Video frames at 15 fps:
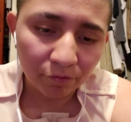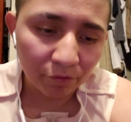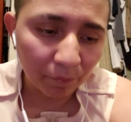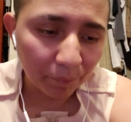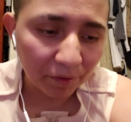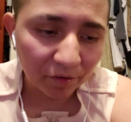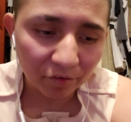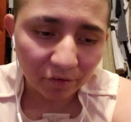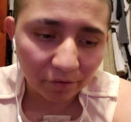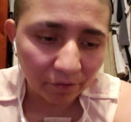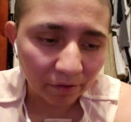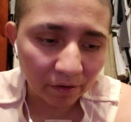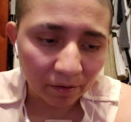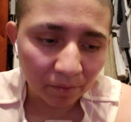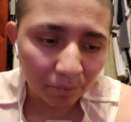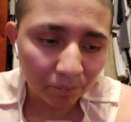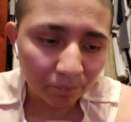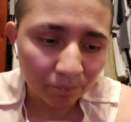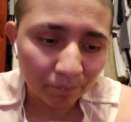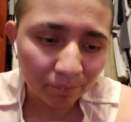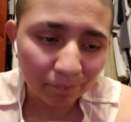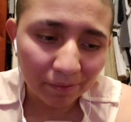from Instagram,
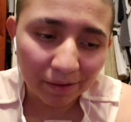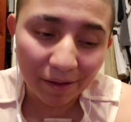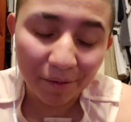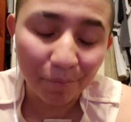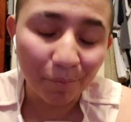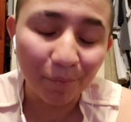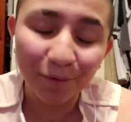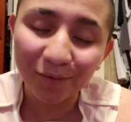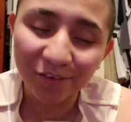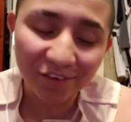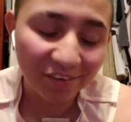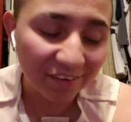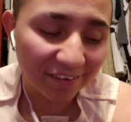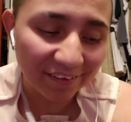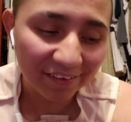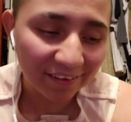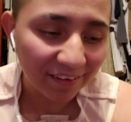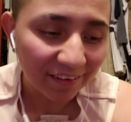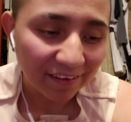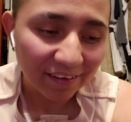and mostly,